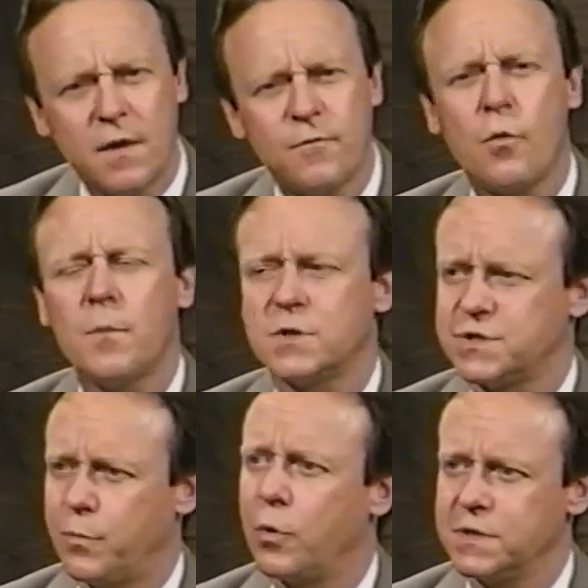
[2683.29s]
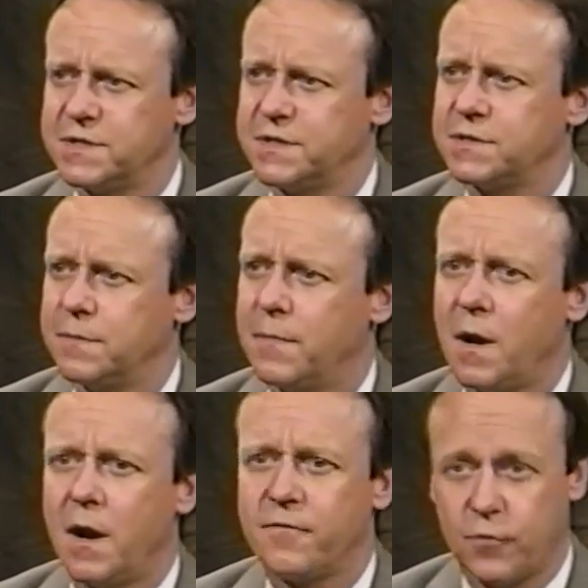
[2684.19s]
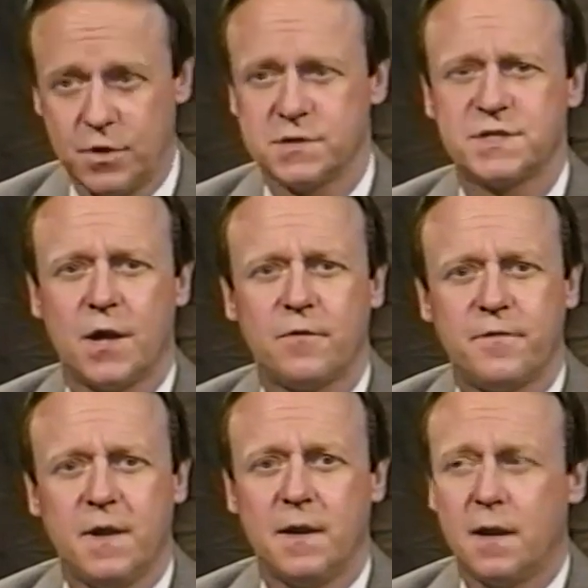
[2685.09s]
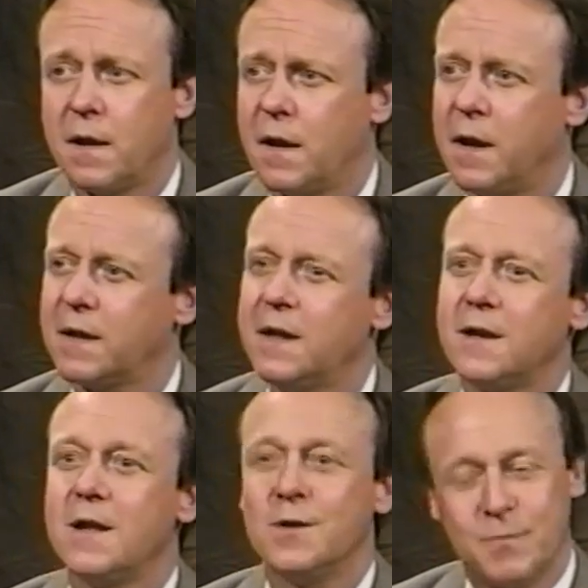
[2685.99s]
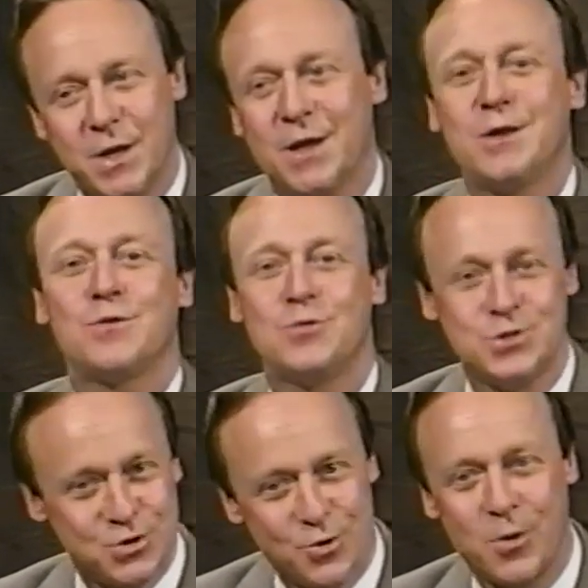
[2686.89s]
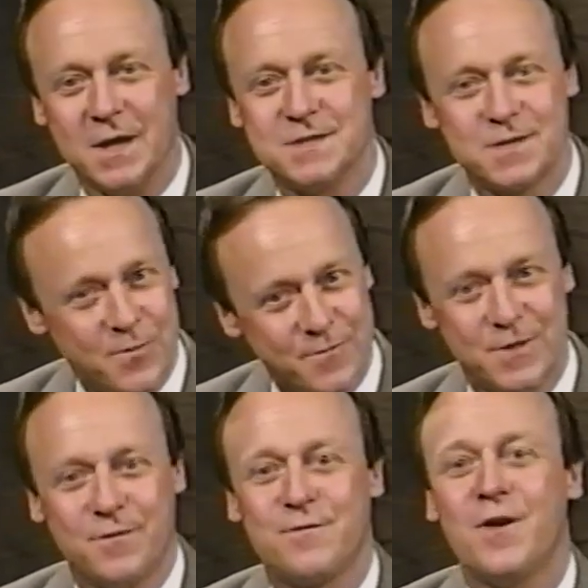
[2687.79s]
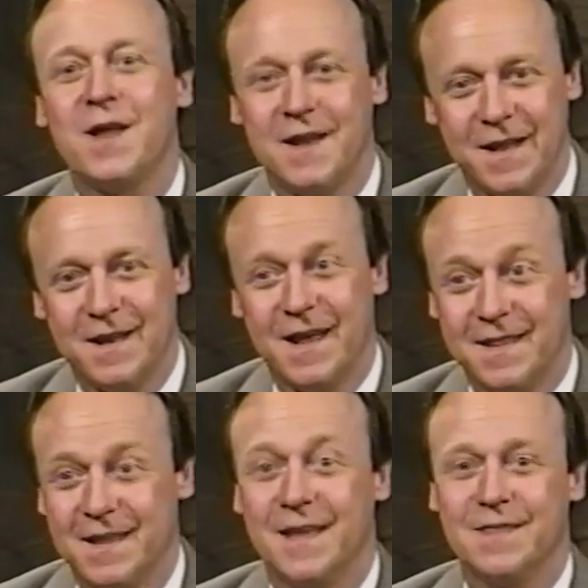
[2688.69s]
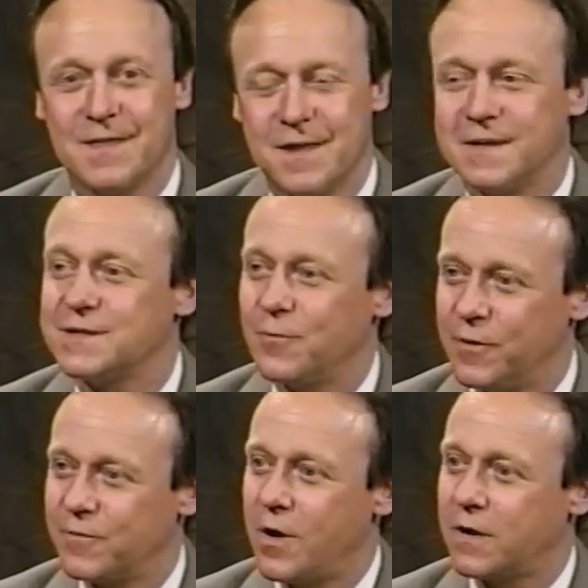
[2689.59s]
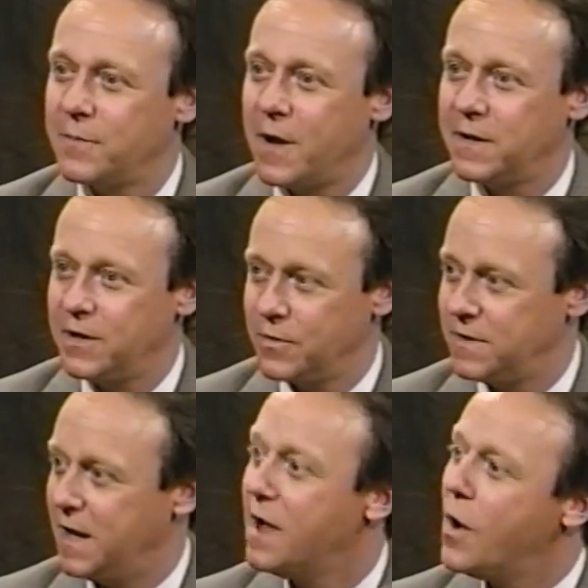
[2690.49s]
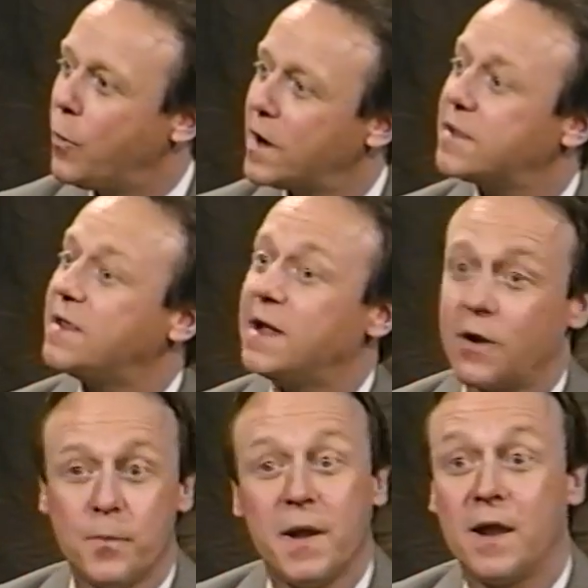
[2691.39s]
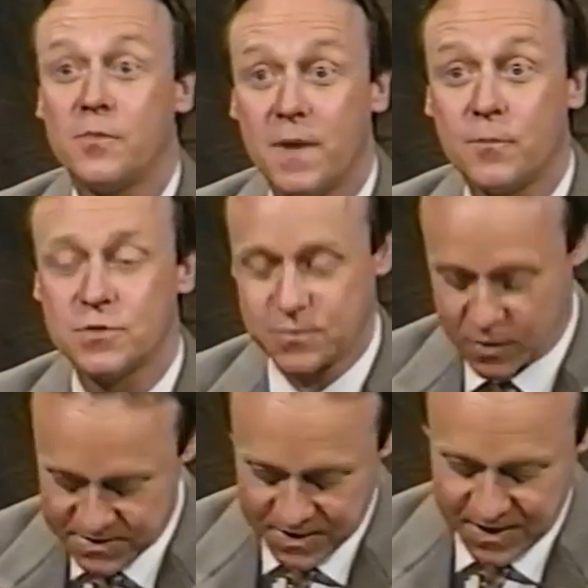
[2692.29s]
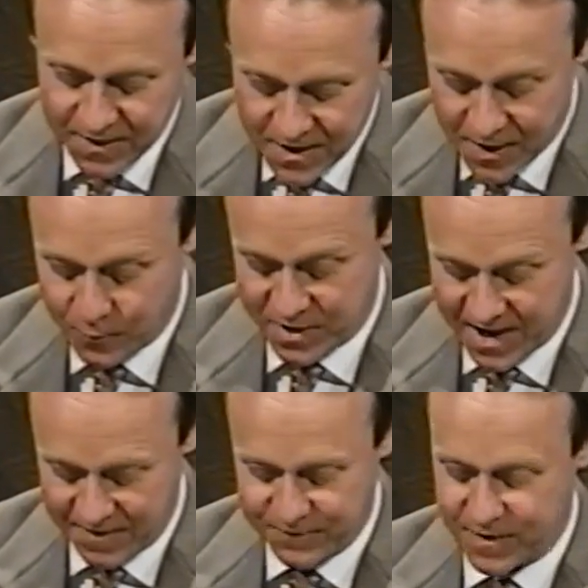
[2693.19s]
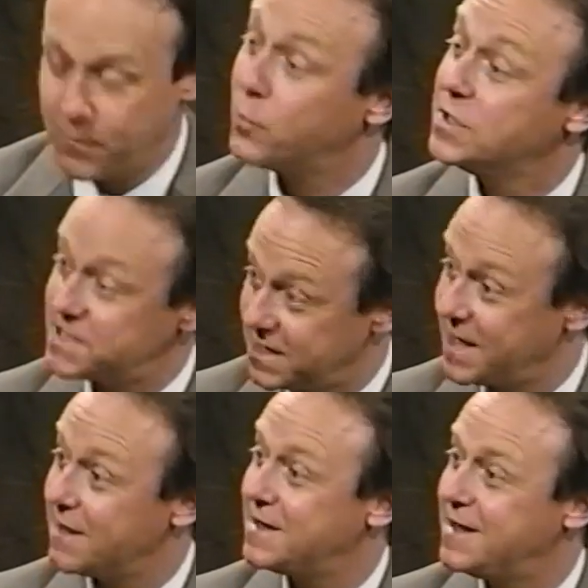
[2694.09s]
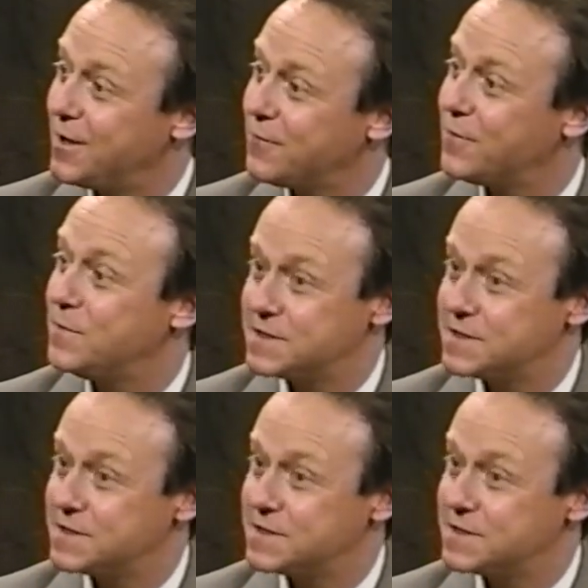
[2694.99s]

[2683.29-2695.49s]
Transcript: Form a support system for yourself, and again, begin to enjoy some of the fun and the things that we've talked about here today. Want to thank our panel members once again. We have Bridget Kelly here from the